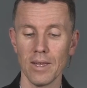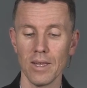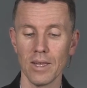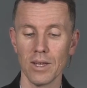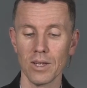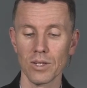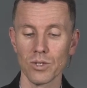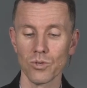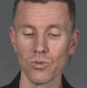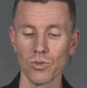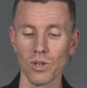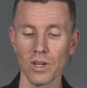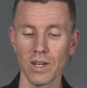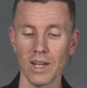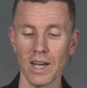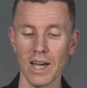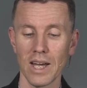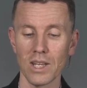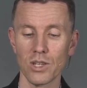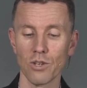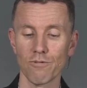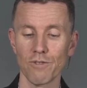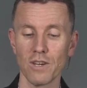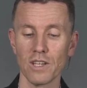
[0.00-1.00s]
Do not hide
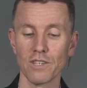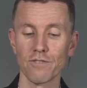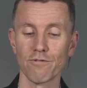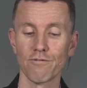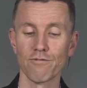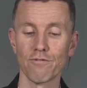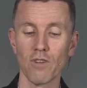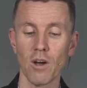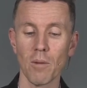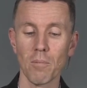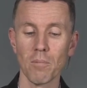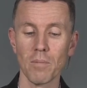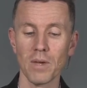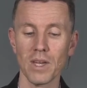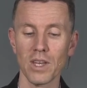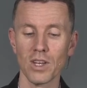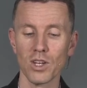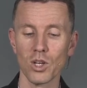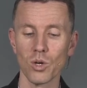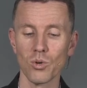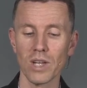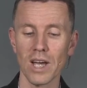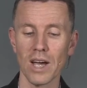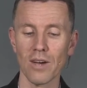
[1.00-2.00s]
your face from me.
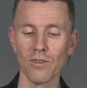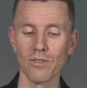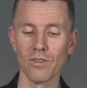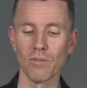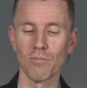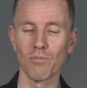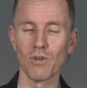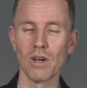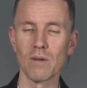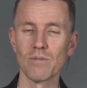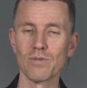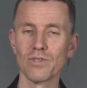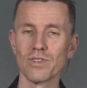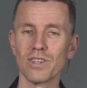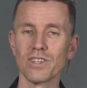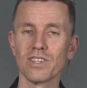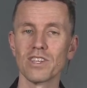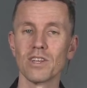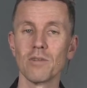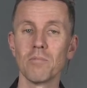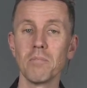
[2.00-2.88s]
Note how the preposition